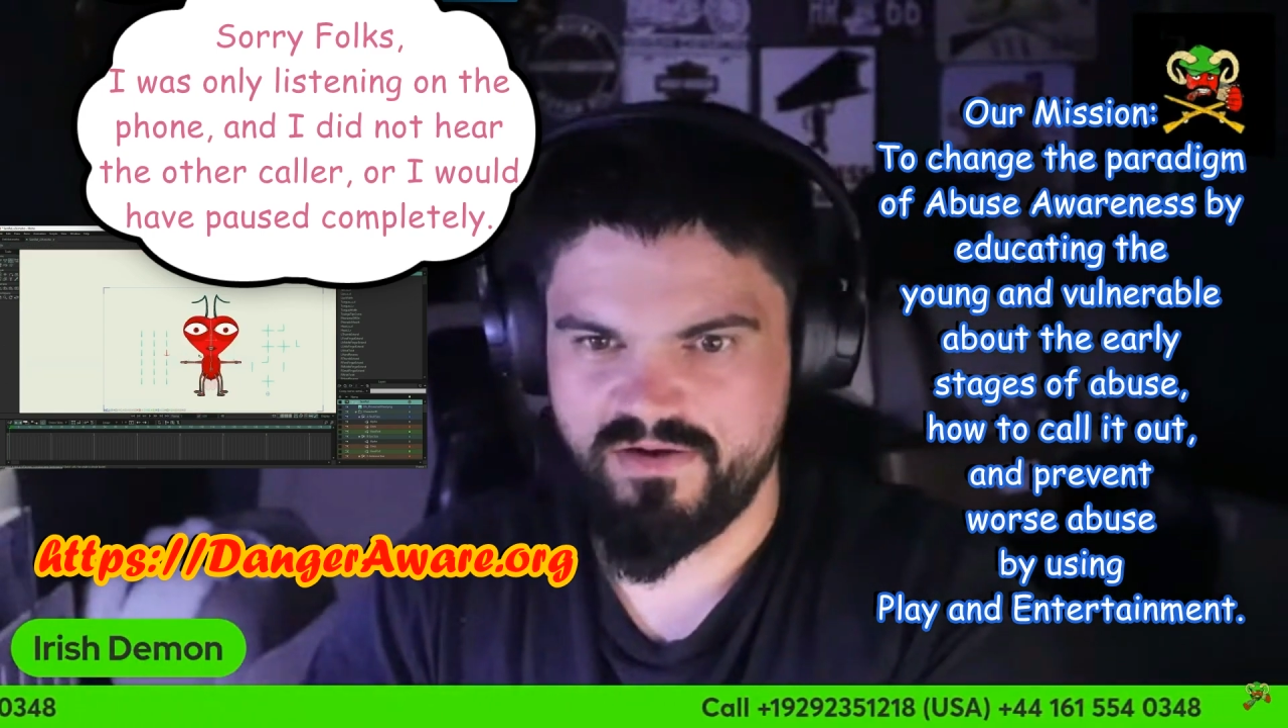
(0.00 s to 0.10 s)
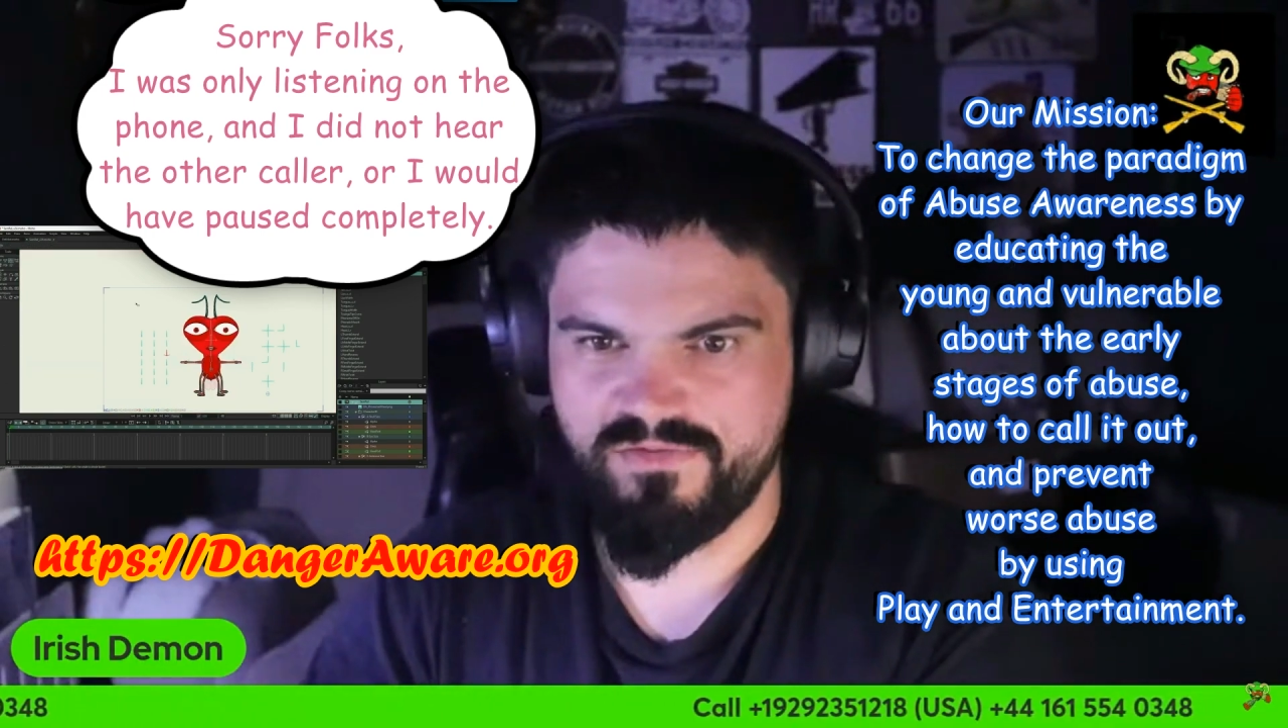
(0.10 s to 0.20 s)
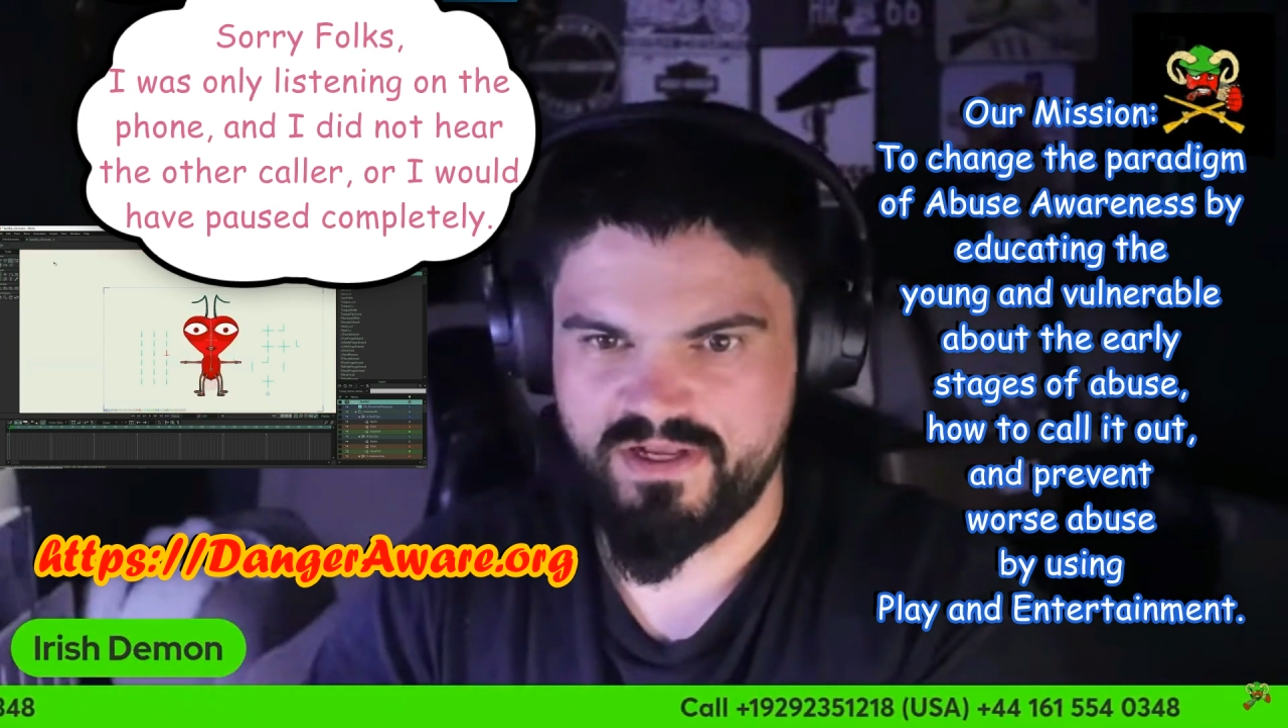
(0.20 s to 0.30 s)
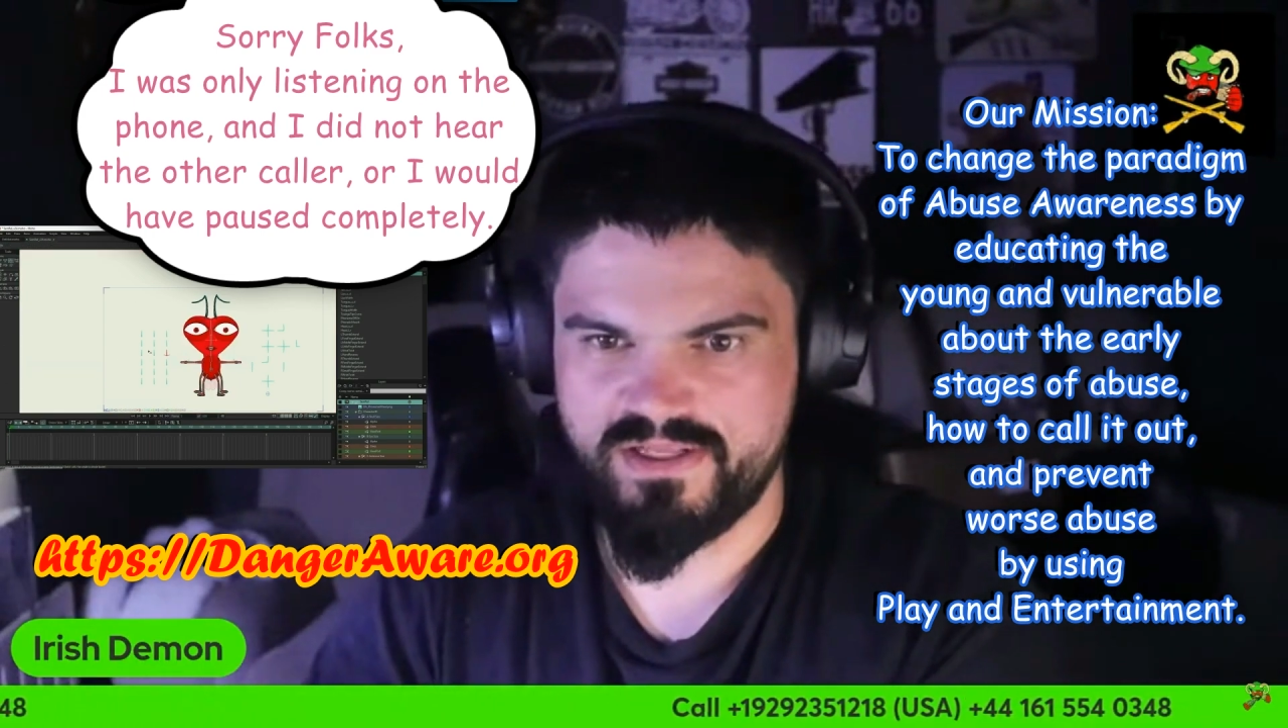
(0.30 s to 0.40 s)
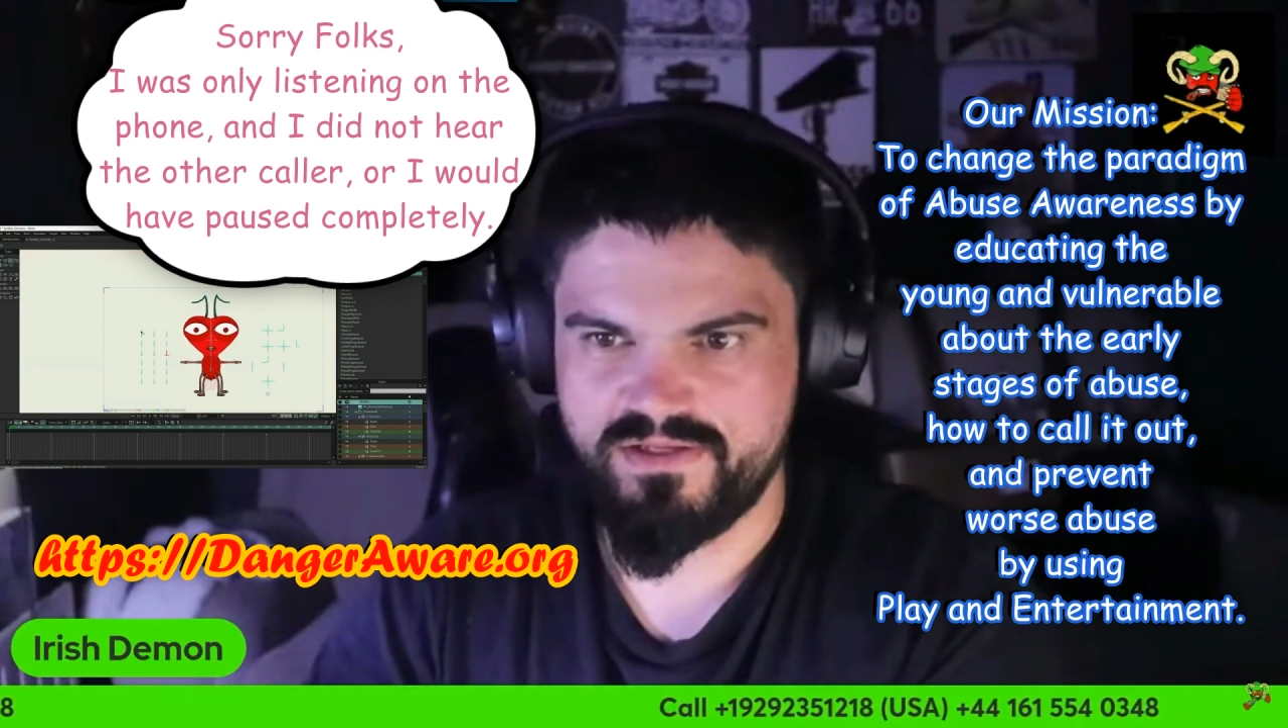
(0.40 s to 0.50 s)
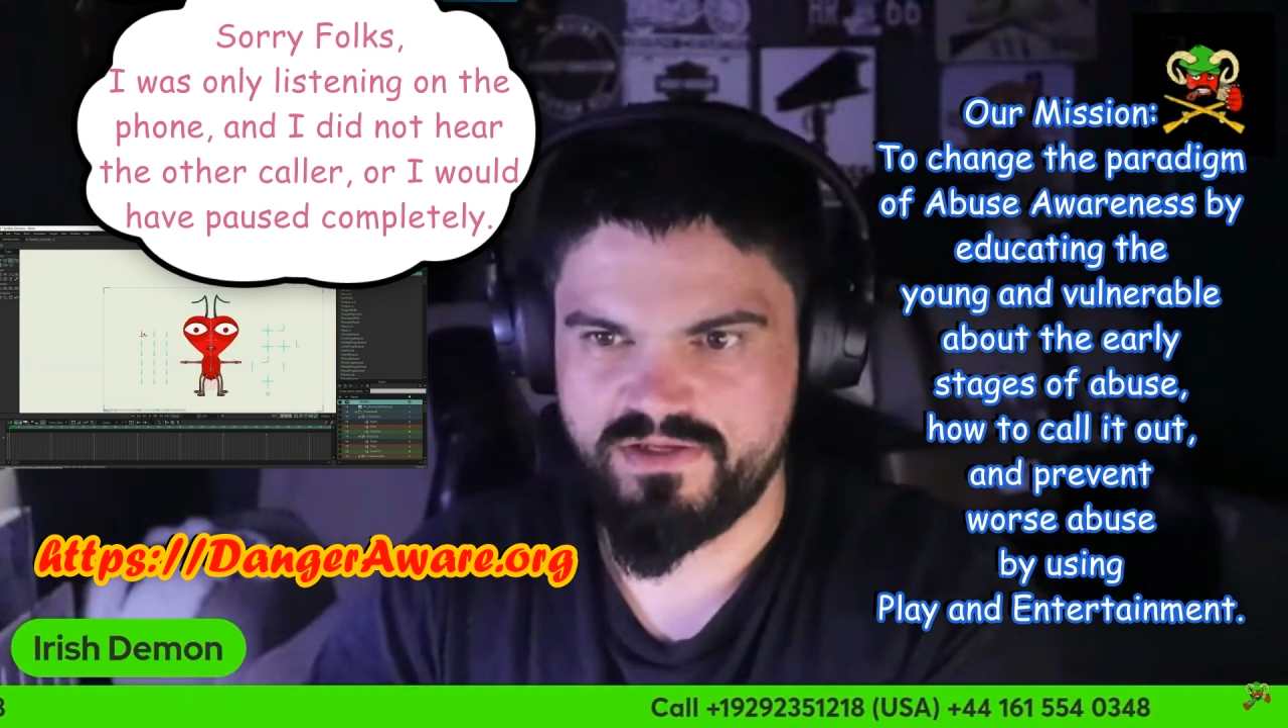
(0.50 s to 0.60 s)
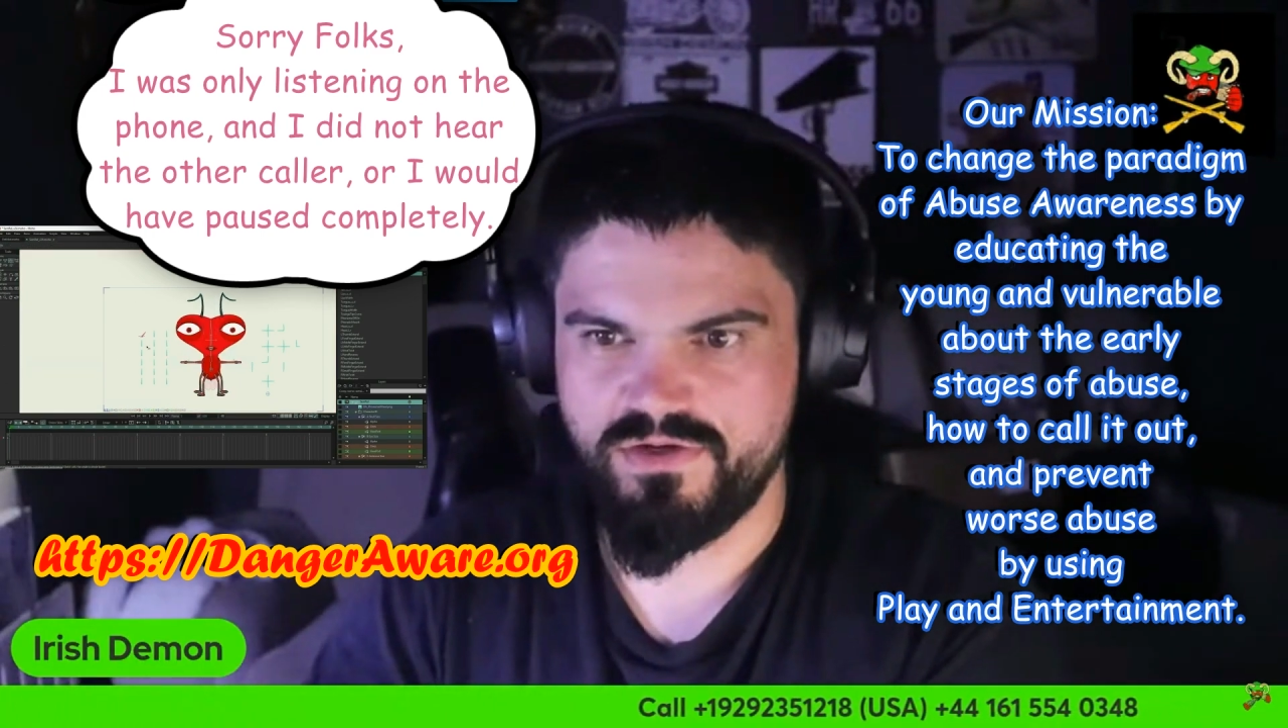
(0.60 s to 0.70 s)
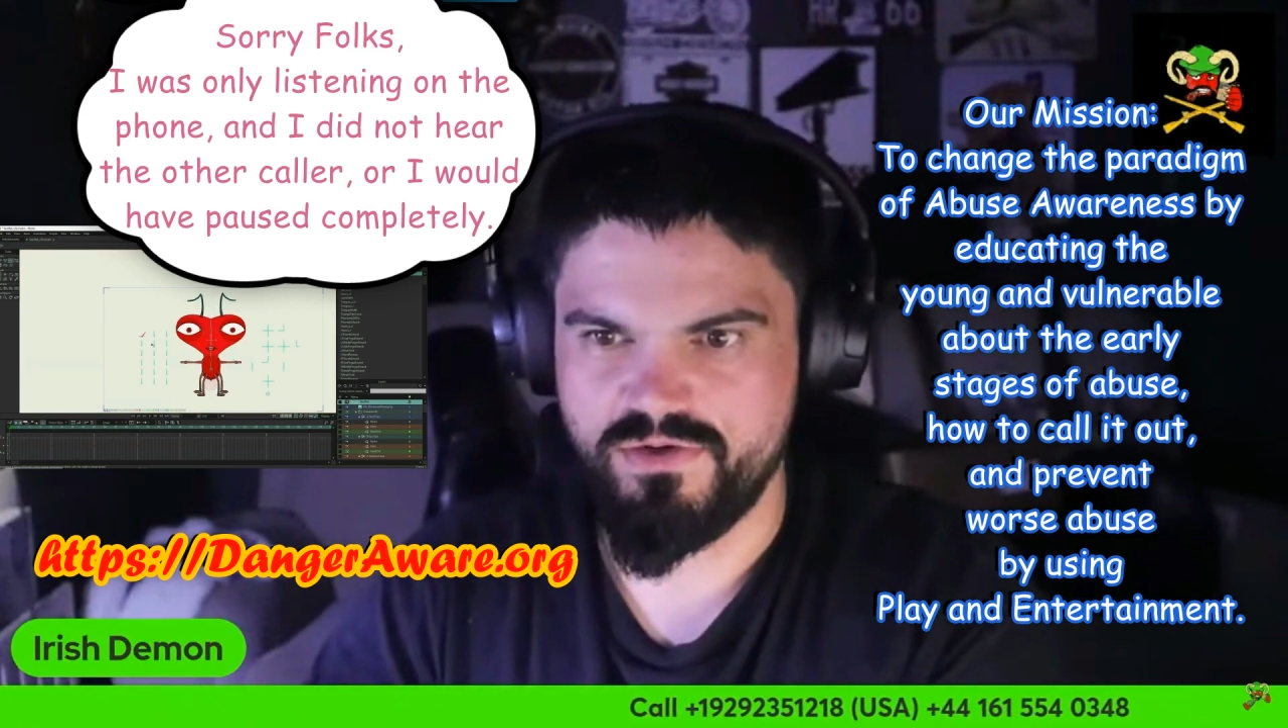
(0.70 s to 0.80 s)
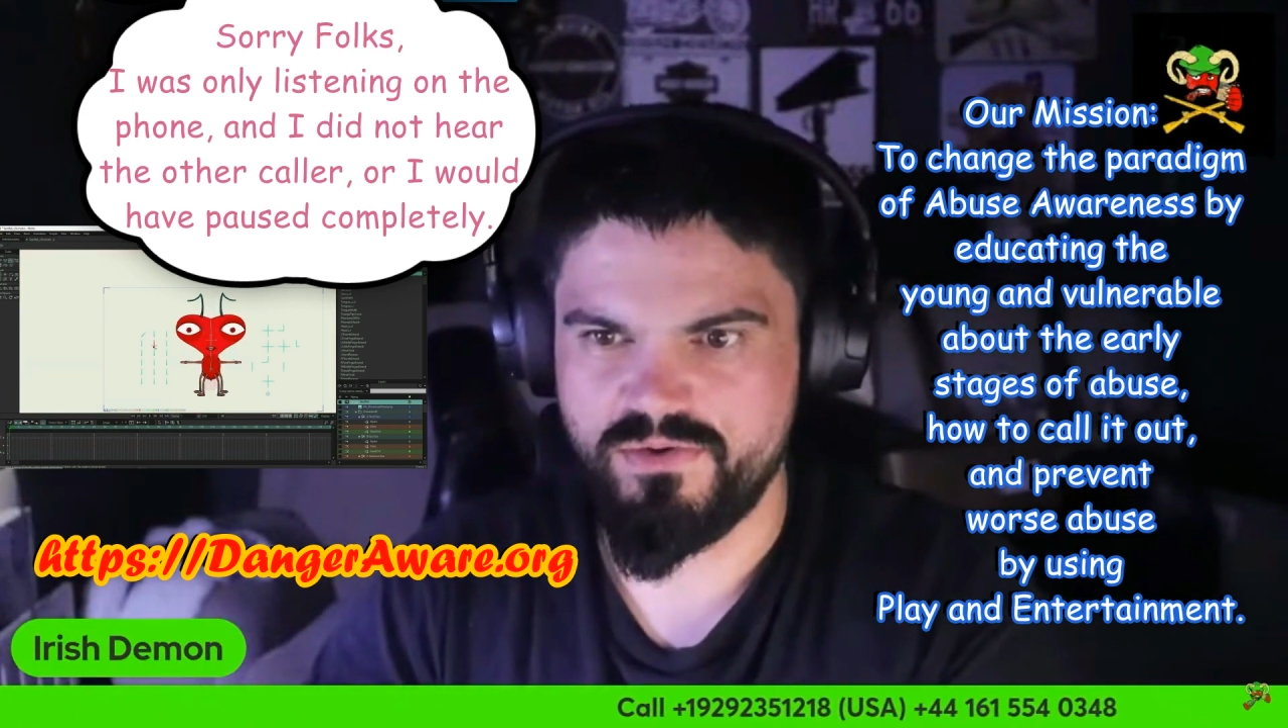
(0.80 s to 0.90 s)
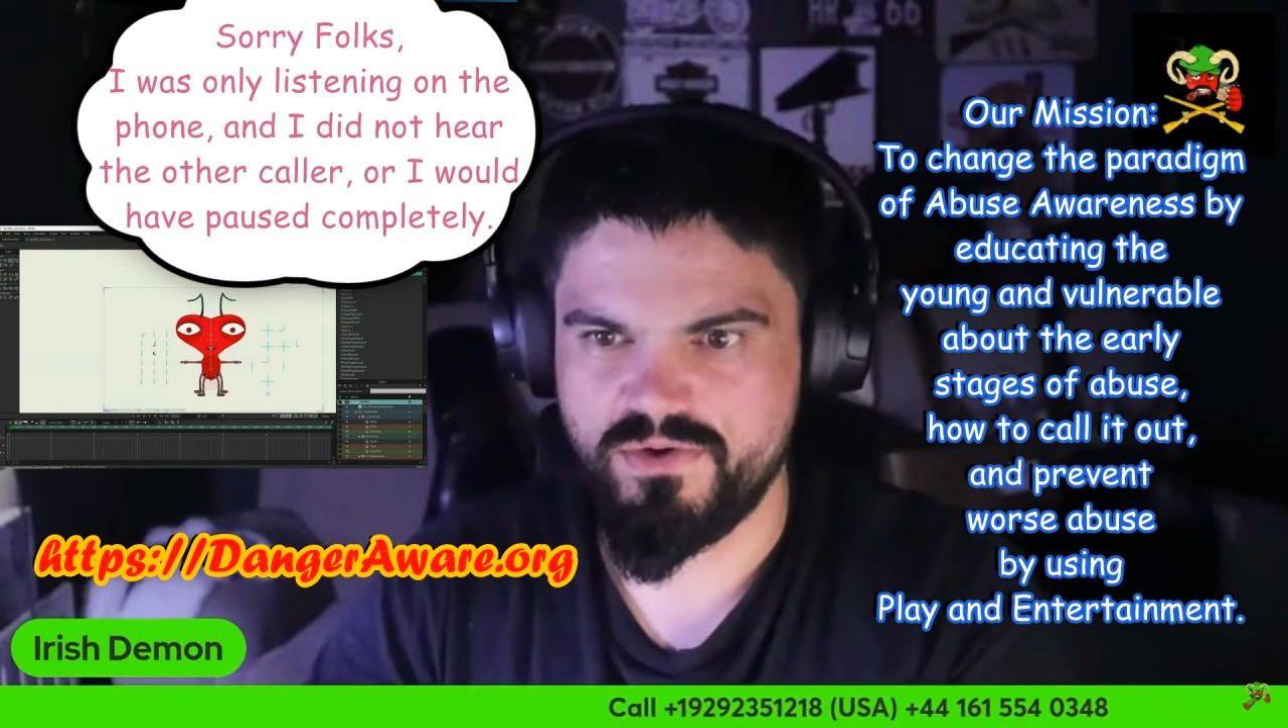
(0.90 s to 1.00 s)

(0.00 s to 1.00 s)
I've got 2